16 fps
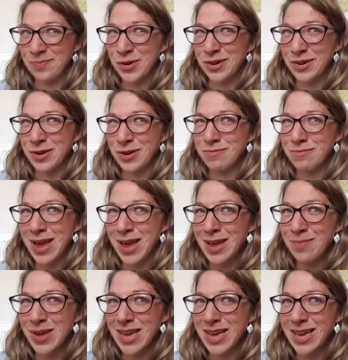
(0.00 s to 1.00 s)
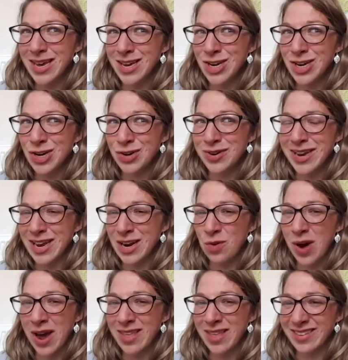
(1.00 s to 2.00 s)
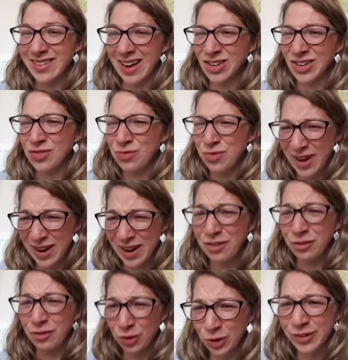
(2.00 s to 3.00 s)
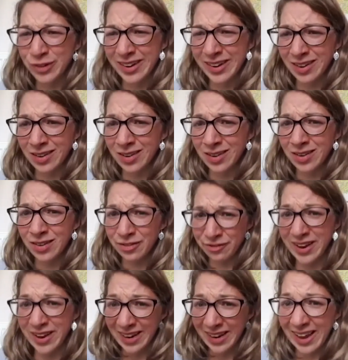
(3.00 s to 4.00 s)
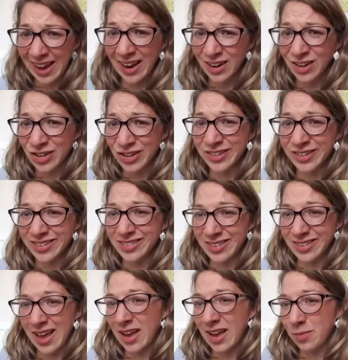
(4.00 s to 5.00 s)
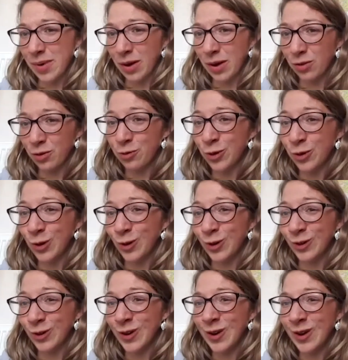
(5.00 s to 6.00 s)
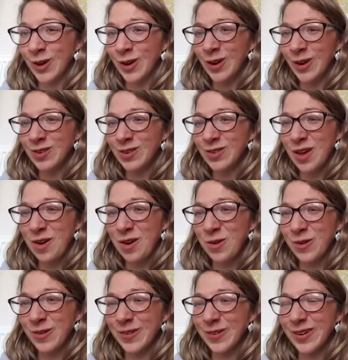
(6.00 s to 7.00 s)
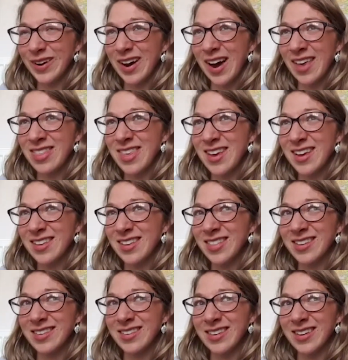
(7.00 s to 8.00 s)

but you're maybe doing it in a way that's actually reinforcing feeling anxious and scared about the fall. So I think there's